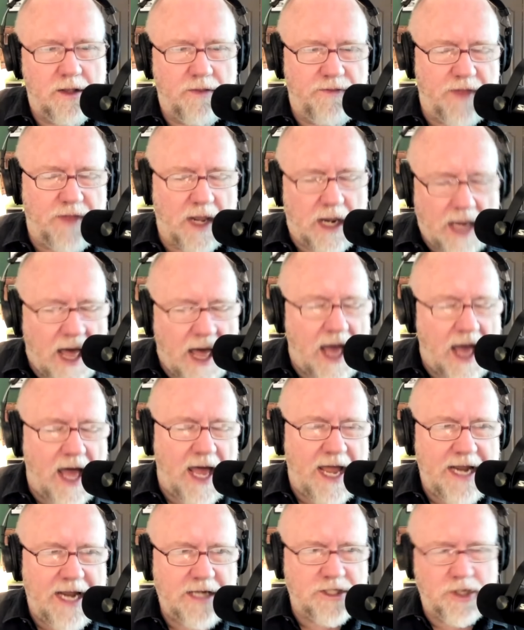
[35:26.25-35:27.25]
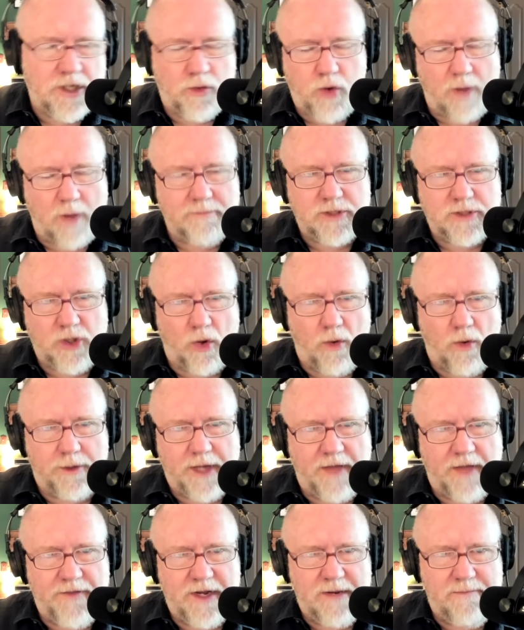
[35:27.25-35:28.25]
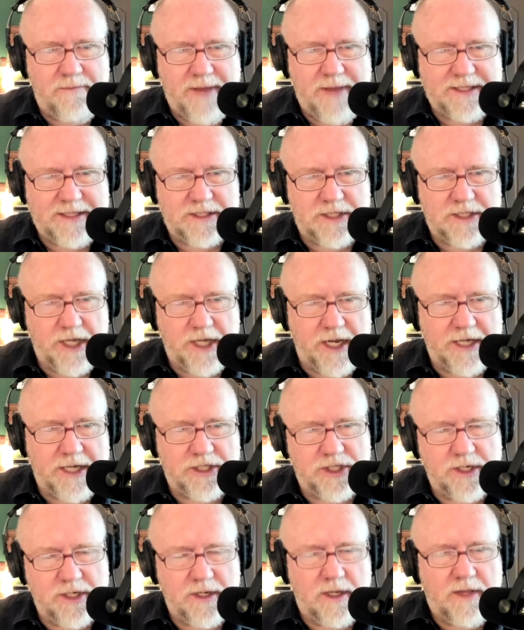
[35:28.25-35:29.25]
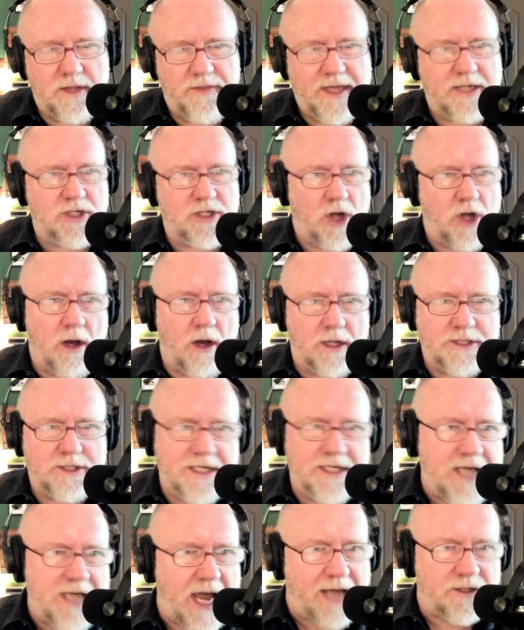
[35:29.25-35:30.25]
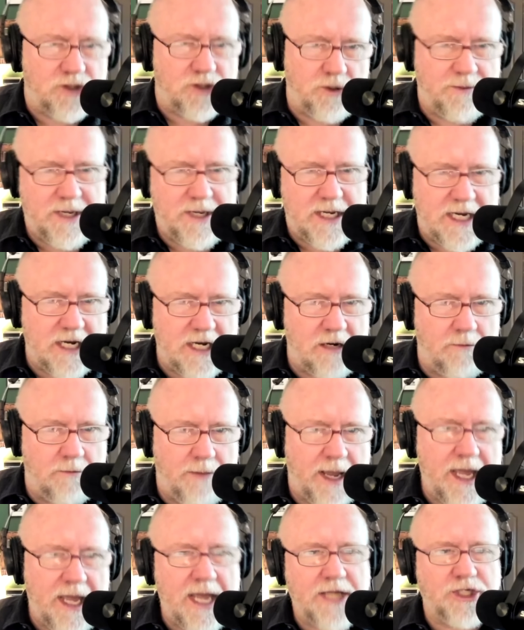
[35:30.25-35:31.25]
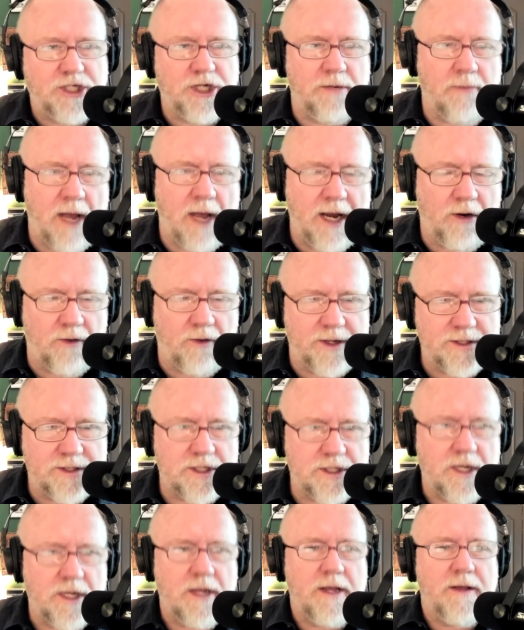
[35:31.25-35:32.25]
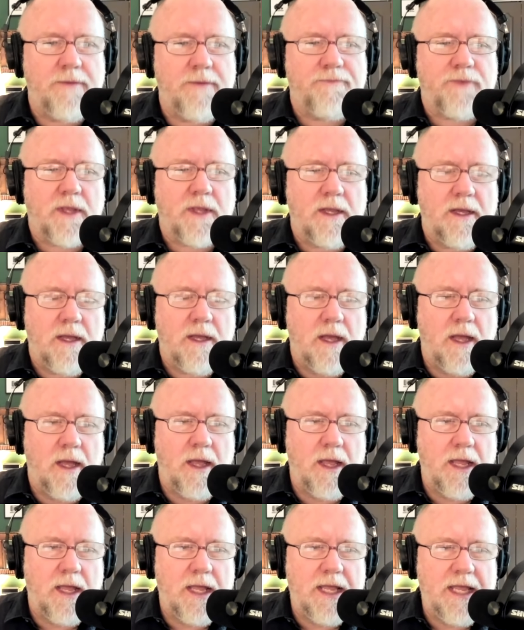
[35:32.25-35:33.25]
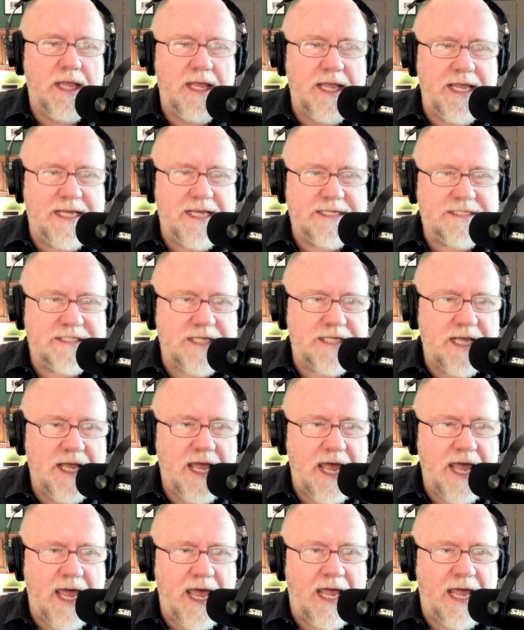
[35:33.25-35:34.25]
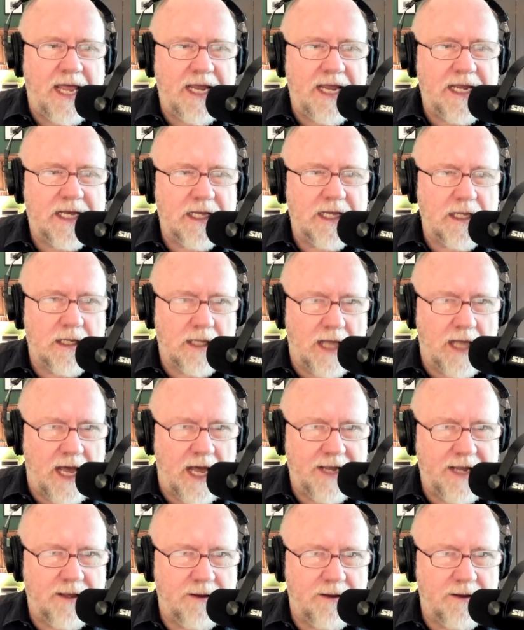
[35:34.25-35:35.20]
The lie Trump told on the debate stage that dogs and cats are being eaten by Haitian migrants is a lie.